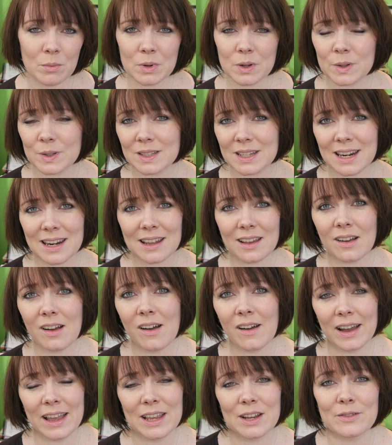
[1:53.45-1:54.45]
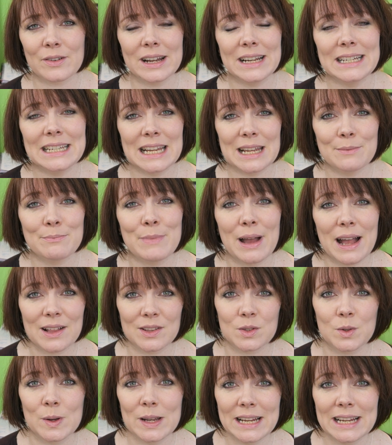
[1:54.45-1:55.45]
Because getting a higher grade in
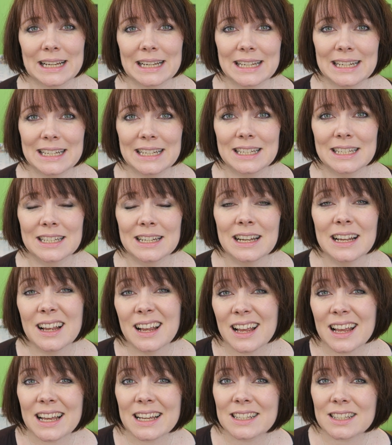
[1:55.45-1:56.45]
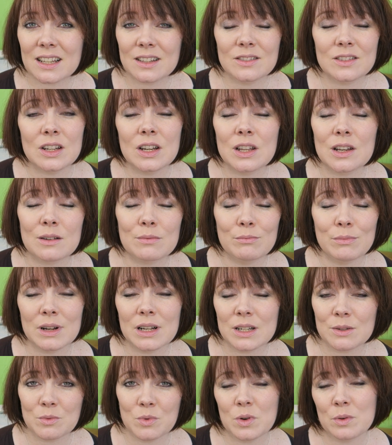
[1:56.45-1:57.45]
maths or English is going to look
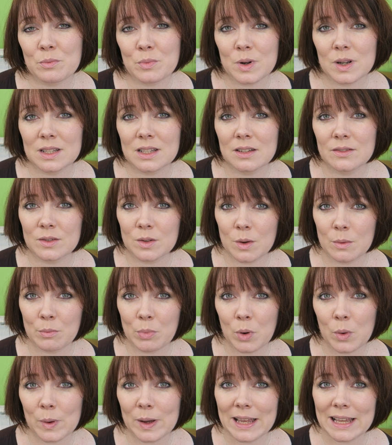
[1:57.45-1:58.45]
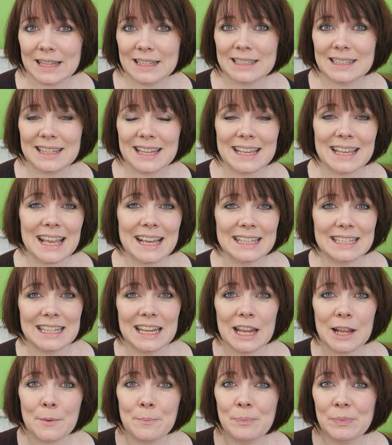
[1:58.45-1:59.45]
much more impressive to employers than
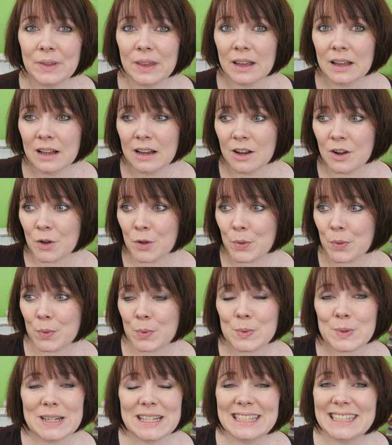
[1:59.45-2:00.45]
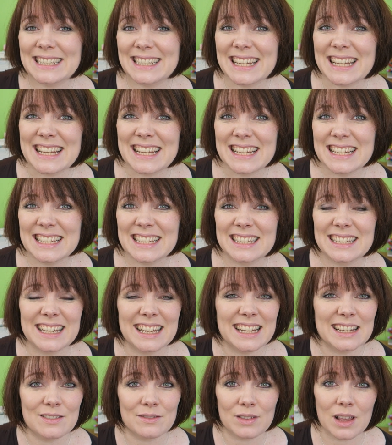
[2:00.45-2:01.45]
getting 3 C's
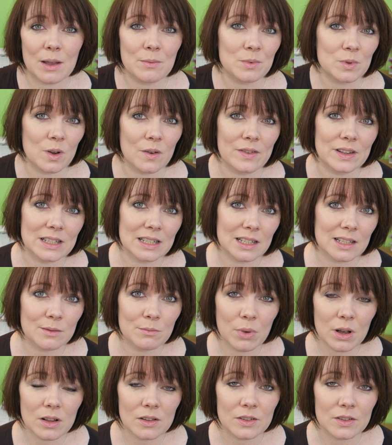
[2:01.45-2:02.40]
in chemistry, physics and